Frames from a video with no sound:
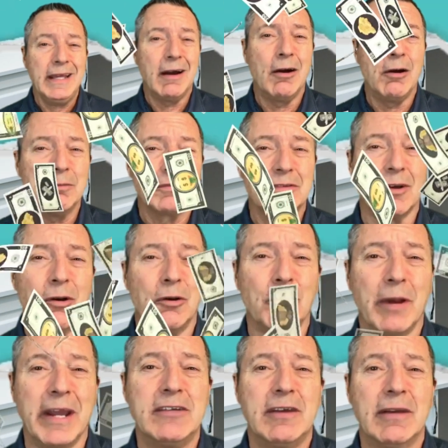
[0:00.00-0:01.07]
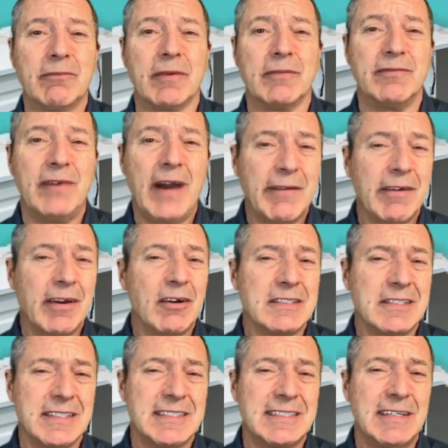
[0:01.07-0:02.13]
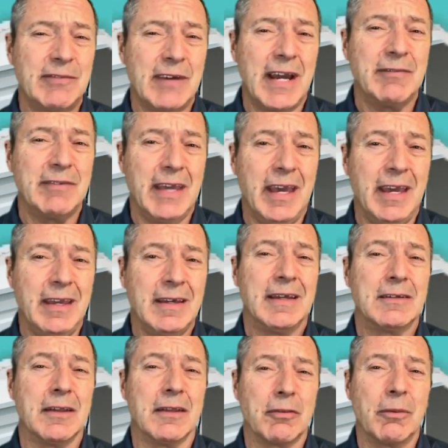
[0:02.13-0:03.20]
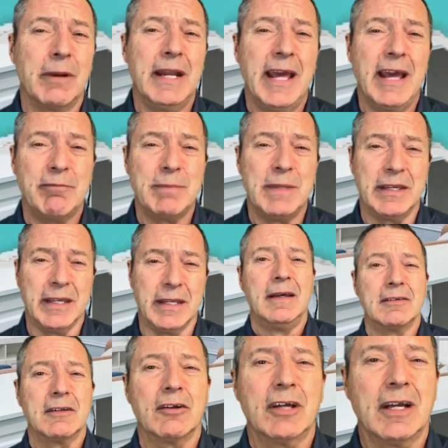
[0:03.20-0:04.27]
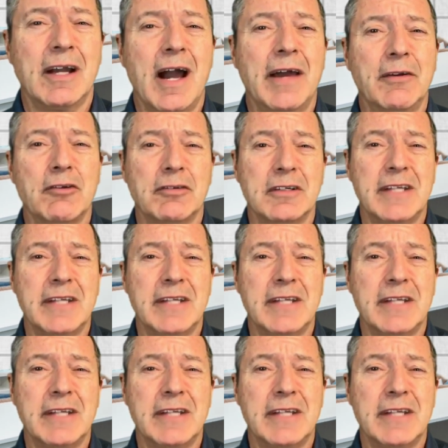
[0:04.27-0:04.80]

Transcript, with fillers: homes sold ranging from 565K to 3.5 million. Let's look at condos and